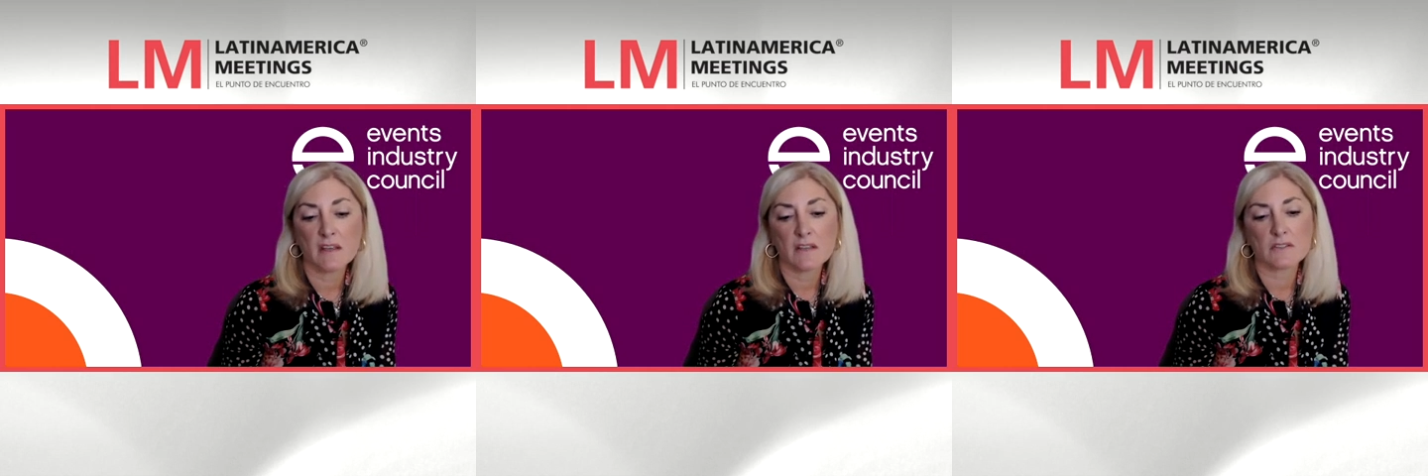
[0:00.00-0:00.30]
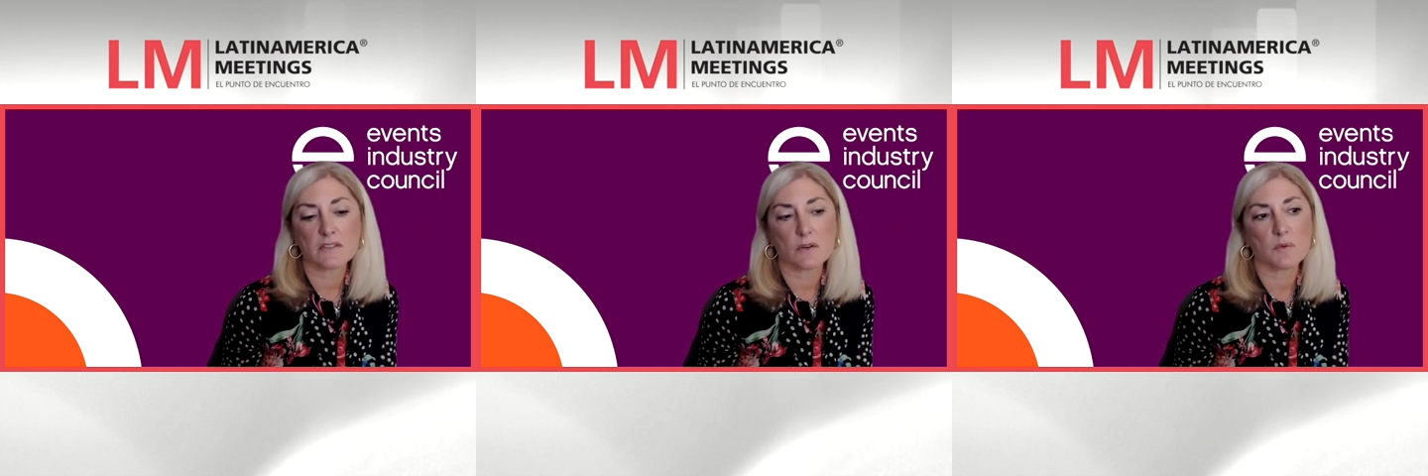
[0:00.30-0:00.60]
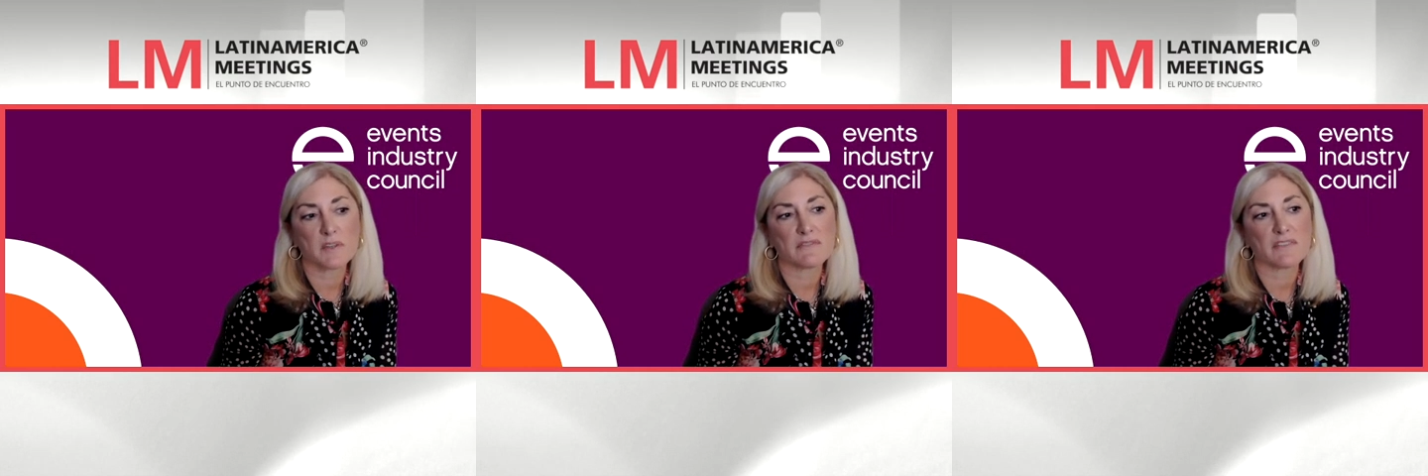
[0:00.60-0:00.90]
So
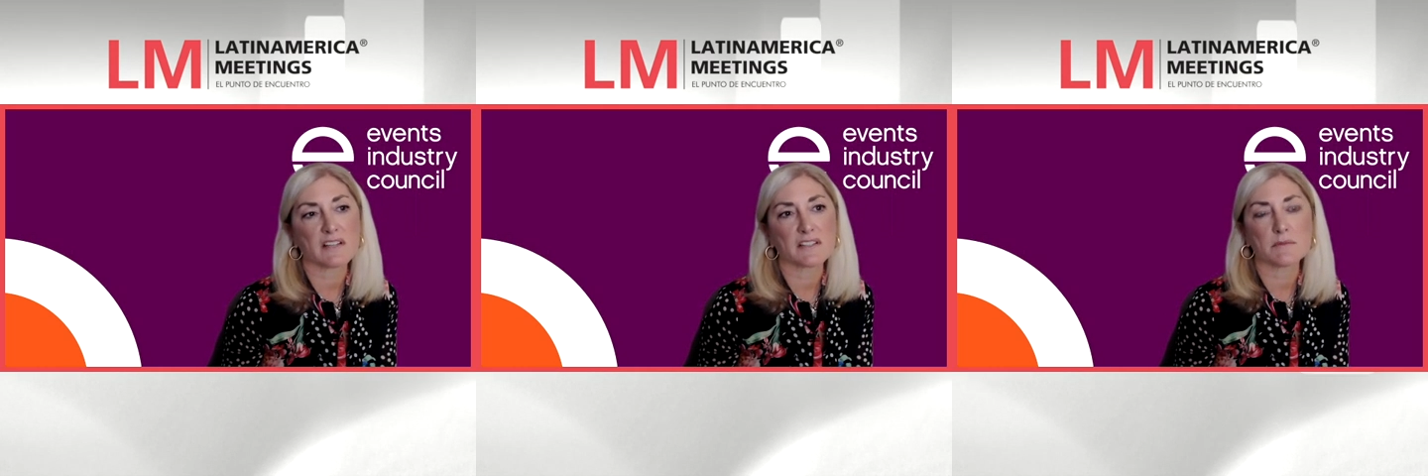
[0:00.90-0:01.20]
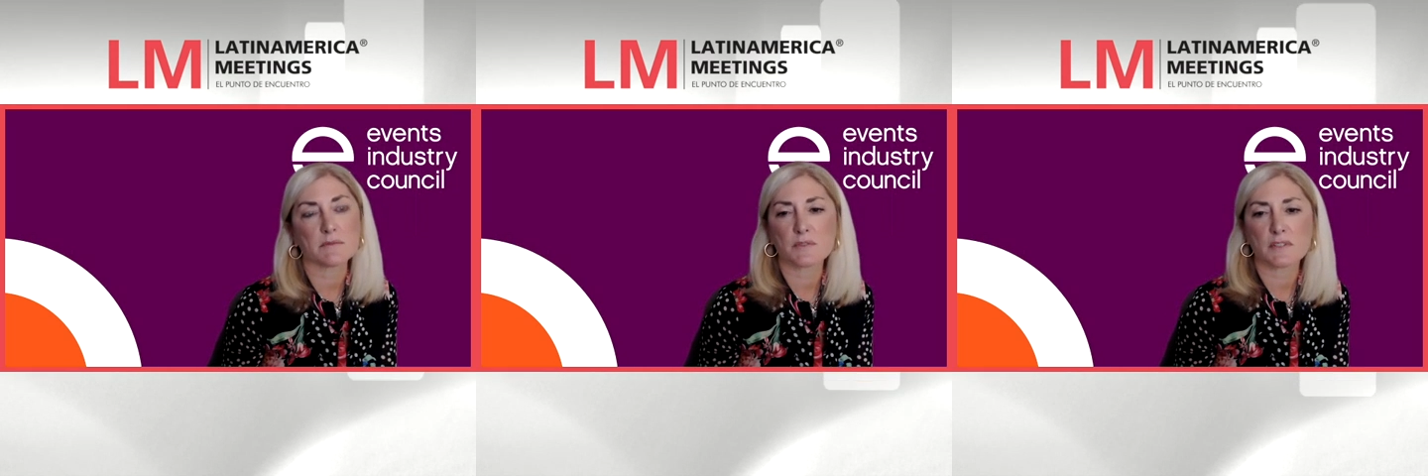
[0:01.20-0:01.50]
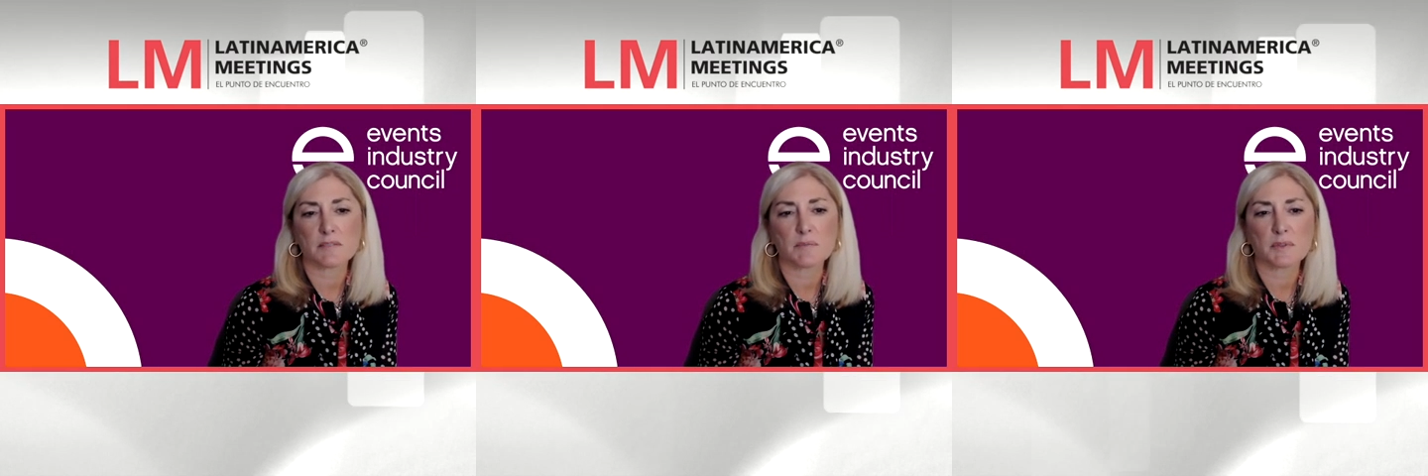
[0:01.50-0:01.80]
we felt it was
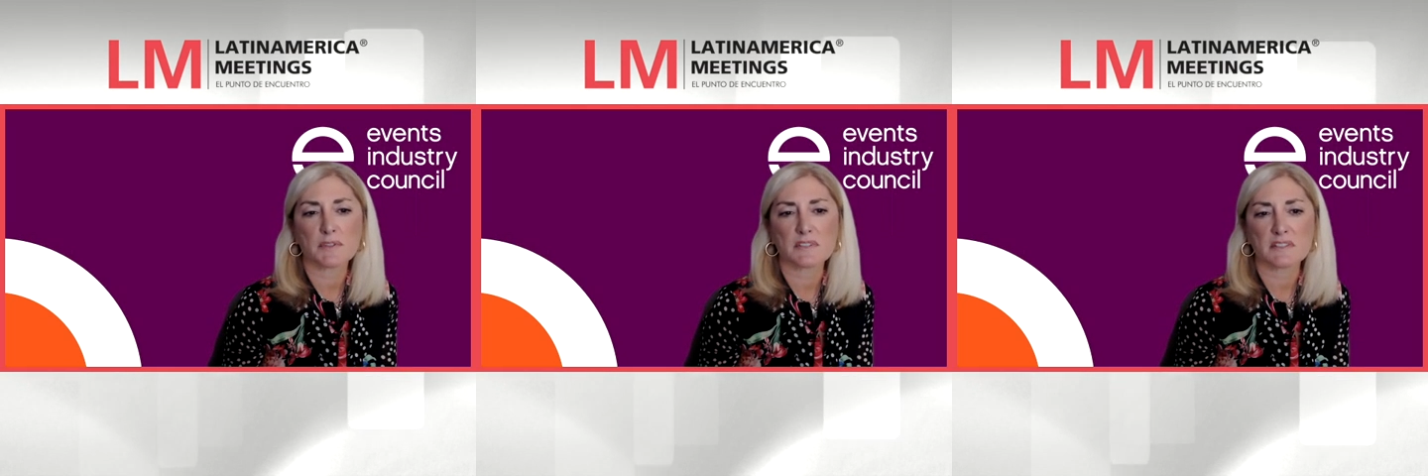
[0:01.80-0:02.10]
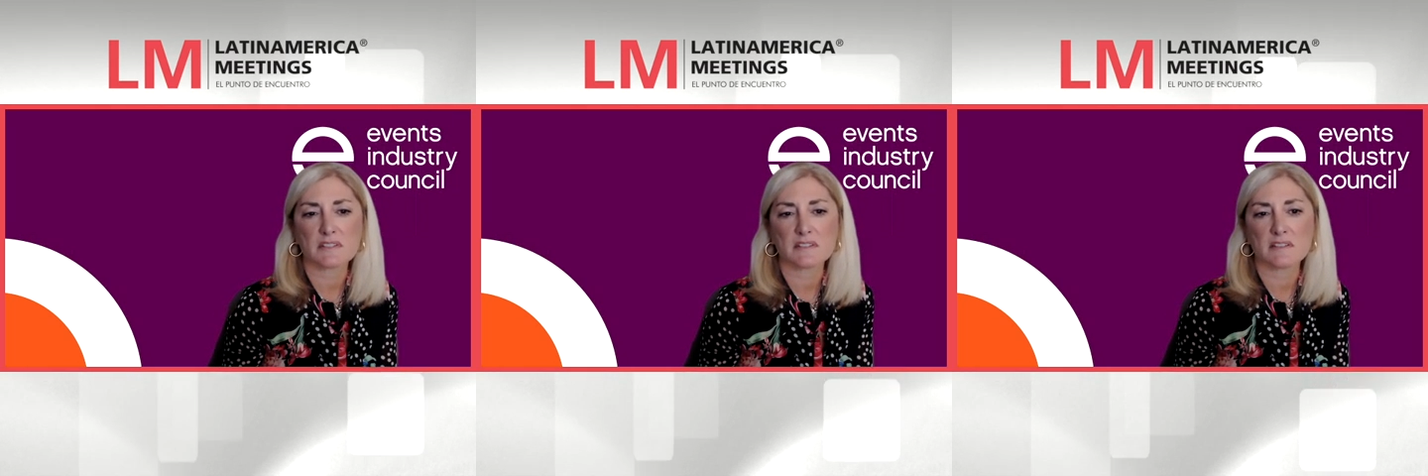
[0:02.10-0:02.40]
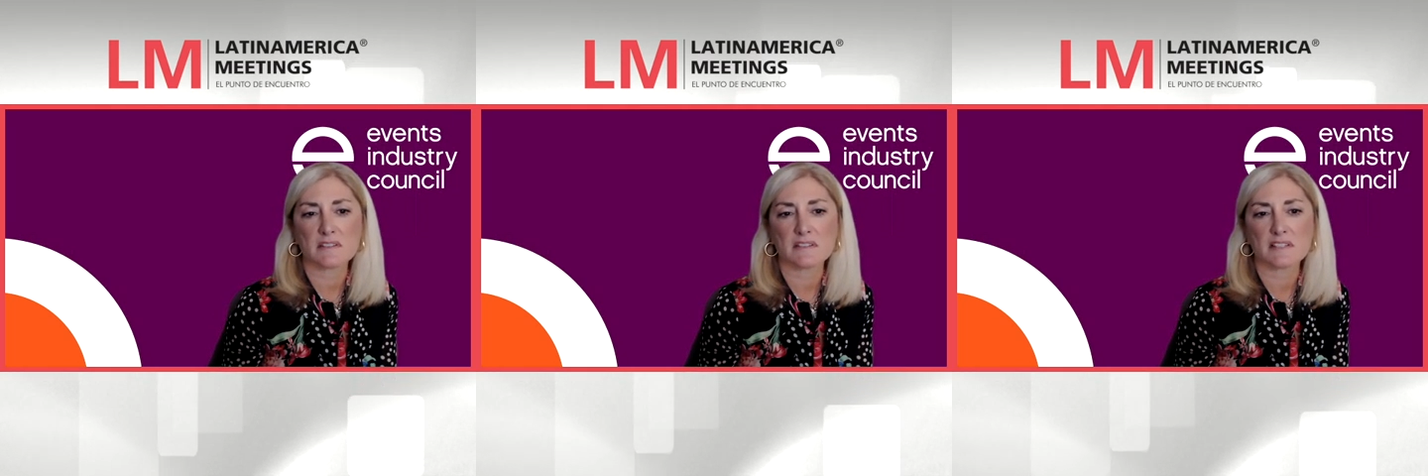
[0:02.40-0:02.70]
really important to